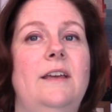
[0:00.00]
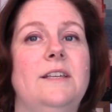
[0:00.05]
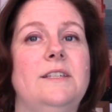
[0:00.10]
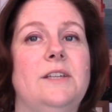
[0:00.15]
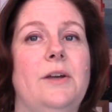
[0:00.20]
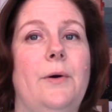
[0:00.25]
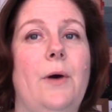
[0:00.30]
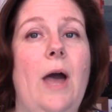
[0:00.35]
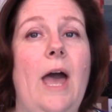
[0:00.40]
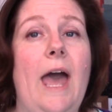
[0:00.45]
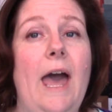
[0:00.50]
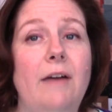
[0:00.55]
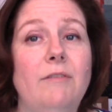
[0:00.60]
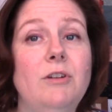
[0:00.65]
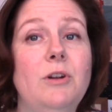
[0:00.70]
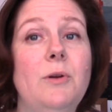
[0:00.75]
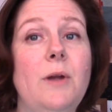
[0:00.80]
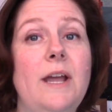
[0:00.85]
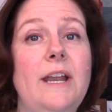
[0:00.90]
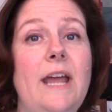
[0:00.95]
So have
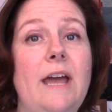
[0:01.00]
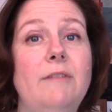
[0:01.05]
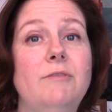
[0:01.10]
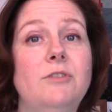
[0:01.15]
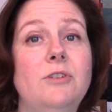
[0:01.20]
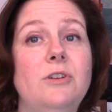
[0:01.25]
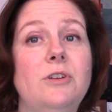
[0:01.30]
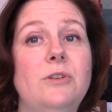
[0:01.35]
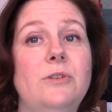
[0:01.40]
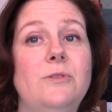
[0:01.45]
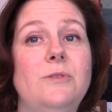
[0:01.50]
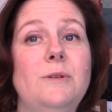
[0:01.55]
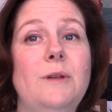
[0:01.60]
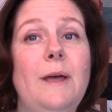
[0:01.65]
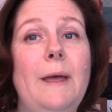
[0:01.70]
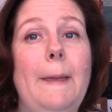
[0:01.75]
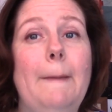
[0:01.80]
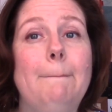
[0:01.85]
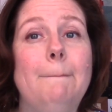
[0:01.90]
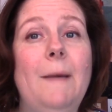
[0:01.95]
a great afternoon.
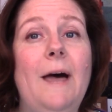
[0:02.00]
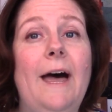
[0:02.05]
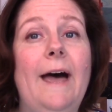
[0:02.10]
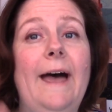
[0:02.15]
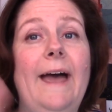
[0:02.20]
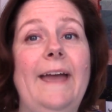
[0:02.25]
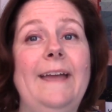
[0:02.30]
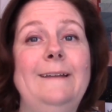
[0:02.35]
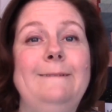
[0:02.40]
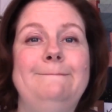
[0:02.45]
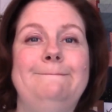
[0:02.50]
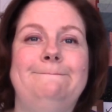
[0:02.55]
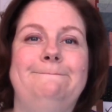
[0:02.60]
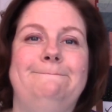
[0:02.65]
Bye!